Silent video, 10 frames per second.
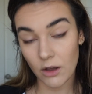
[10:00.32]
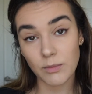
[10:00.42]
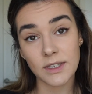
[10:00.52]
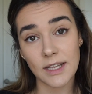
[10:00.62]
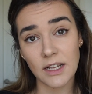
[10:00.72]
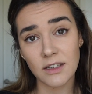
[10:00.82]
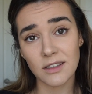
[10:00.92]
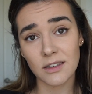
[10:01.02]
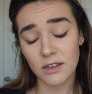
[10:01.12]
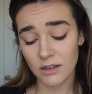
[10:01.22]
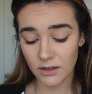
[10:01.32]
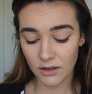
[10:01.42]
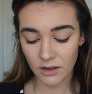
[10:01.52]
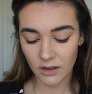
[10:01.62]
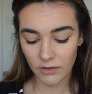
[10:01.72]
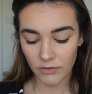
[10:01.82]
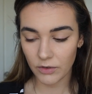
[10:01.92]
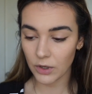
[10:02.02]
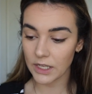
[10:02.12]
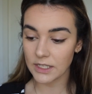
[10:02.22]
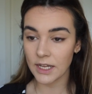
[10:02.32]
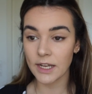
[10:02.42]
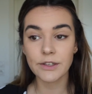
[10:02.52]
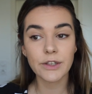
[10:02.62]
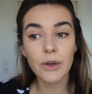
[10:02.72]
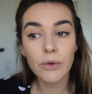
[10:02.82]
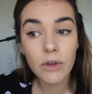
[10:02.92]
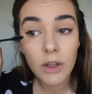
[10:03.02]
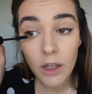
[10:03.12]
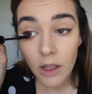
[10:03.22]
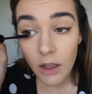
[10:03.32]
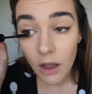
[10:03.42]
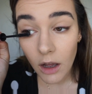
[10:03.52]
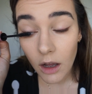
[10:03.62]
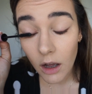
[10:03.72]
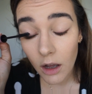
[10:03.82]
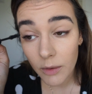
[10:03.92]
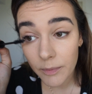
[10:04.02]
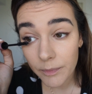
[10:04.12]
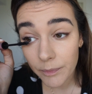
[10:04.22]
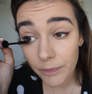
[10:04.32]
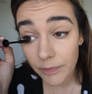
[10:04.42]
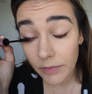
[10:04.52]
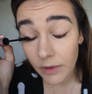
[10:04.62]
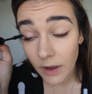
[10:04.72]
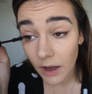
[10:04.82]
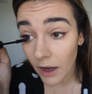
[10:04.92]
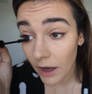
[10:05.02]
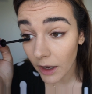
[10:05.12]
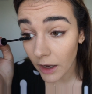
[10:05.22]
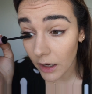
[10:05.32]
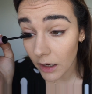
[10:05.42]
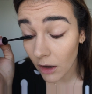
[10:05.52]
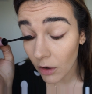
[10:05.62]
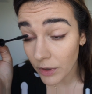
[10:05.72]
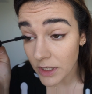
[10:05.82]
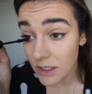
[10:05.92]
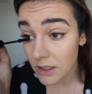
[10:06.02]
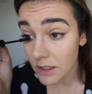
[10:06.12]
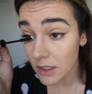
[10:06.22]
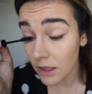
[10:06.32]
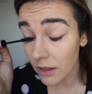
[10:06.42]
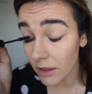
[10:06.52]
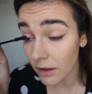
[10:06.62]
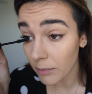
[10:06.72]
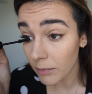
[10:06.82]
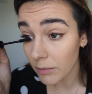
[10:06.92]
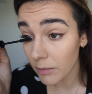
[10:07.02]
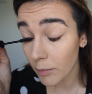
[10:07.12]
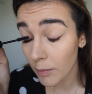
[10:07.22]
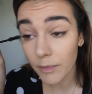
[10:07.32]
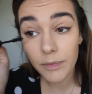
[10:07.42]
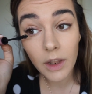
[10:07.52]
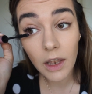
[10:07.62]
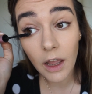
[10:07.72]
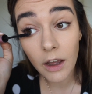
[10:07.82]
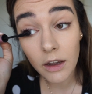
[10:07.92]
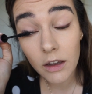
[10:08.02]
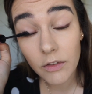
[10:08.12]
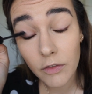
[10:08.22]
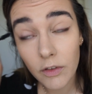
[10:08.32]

obsessed, if you can say so. Um, I already seen them live